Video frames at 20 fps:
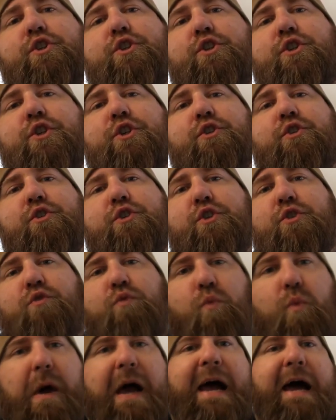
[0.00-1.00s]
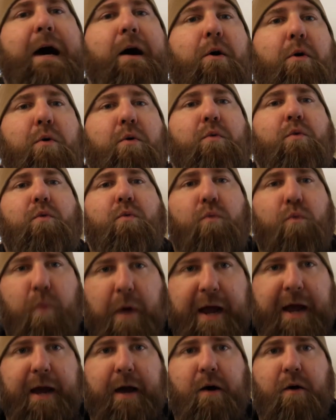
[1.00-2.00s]
just wow,
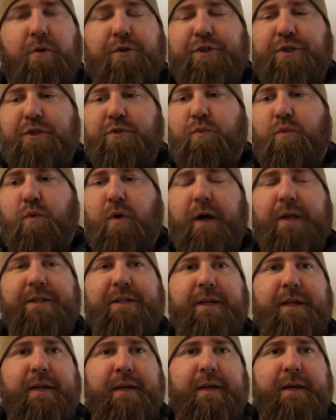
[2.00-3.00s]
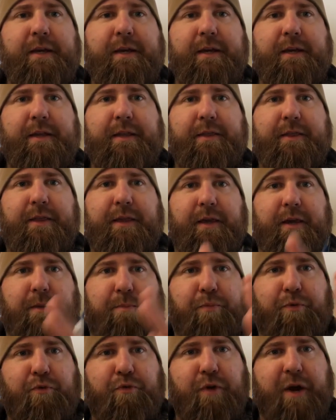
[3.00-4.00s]
just what the
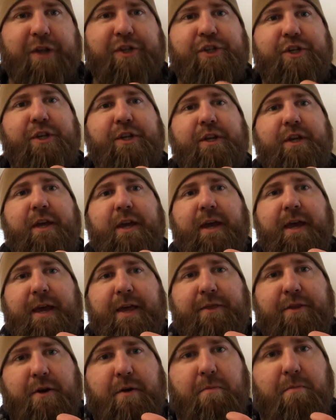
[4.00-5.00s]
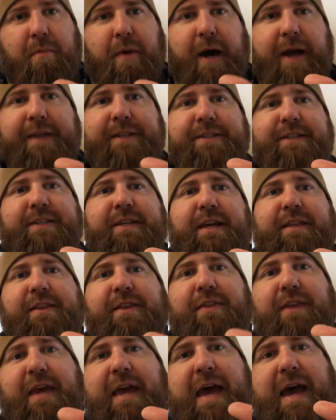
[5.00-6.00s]
oppression and their mindset
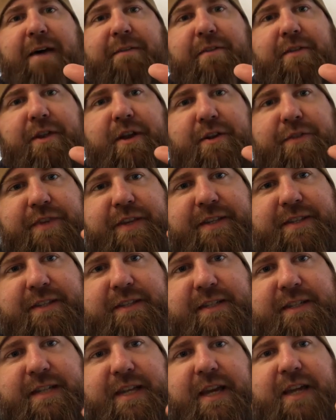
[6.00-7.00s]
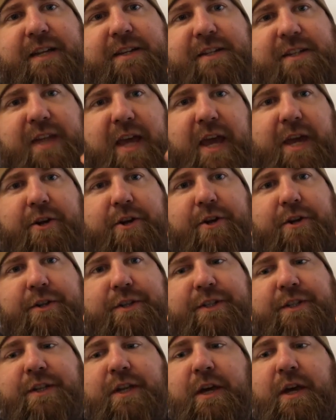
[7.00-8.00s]
that they have in there. These
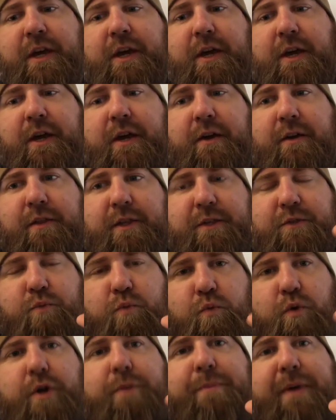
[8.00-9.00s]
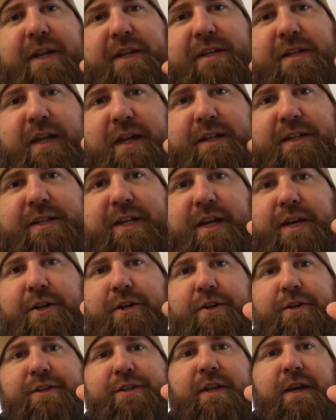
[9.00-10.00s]
dictators, these would-be
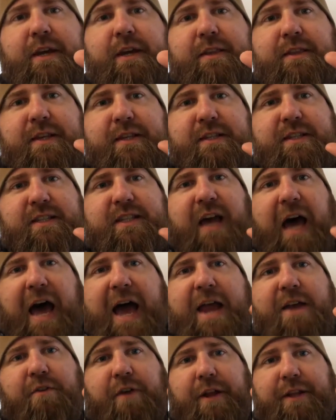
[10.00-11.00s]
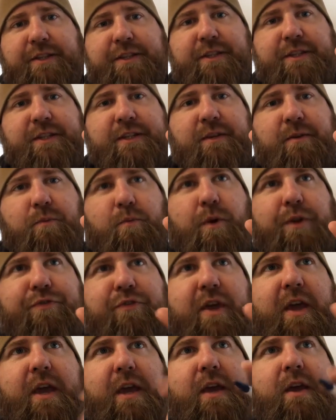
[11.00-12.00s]
dictators, these tyrants, what
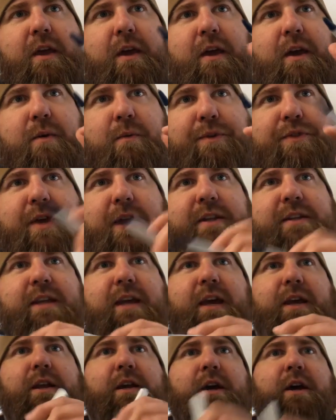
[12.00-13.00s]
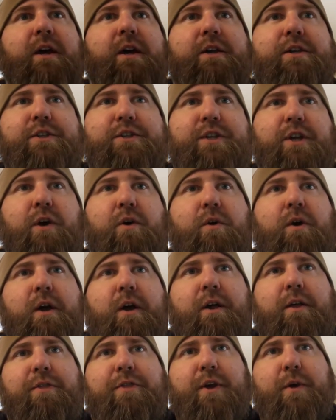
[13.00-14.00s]
they did. So
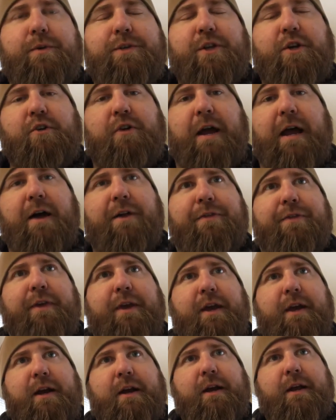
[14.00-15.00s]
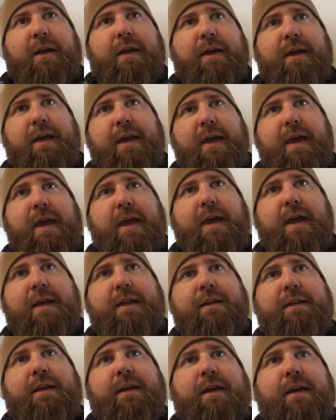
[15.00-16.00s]
there was a crowd there and